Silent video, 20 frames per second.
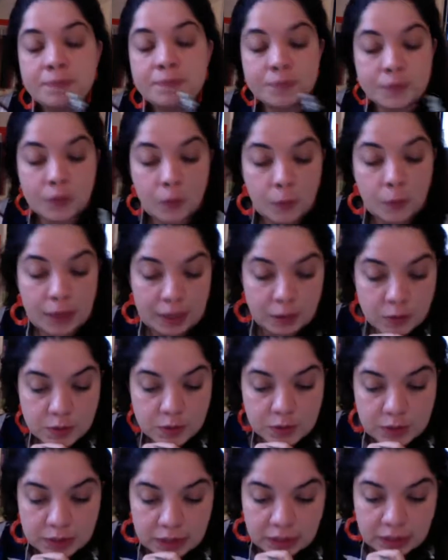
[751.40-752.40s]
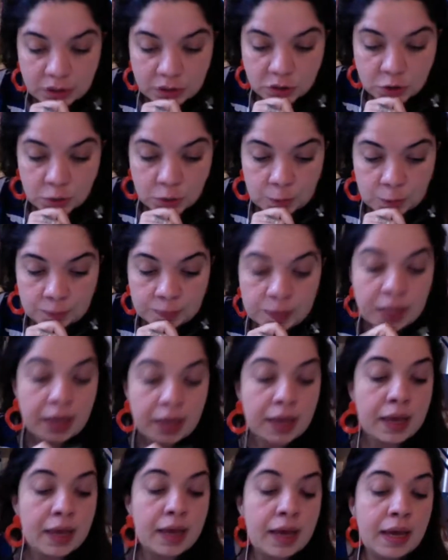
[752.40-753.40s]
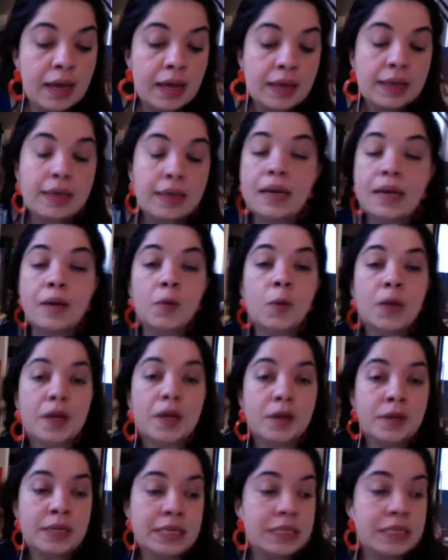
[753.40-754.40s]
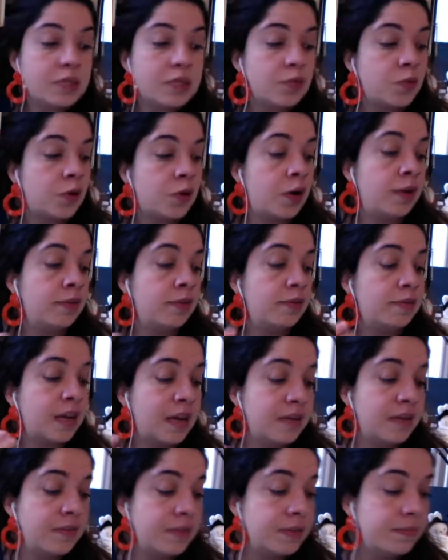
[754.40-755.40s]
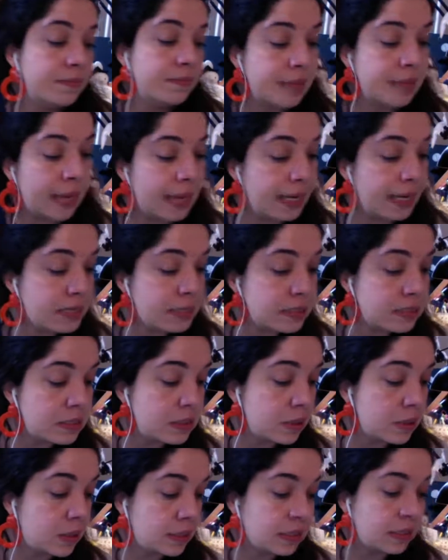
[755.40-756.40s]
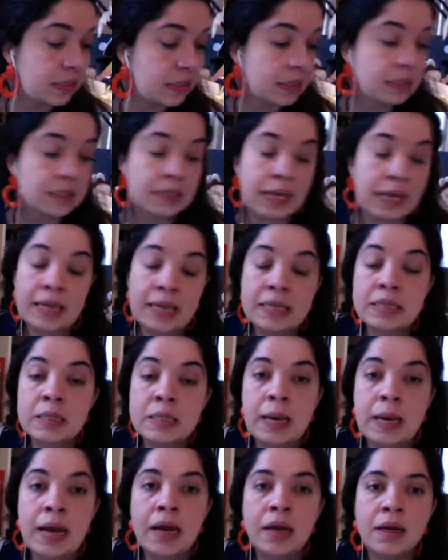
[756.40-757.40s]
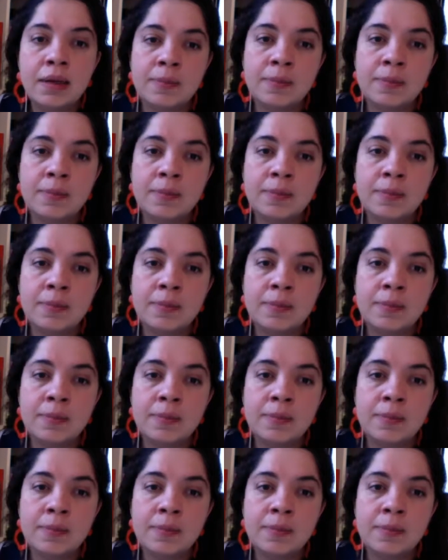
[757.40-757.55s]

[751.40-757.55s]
What else can I show? Then I work on this for 5 days or 6 days. I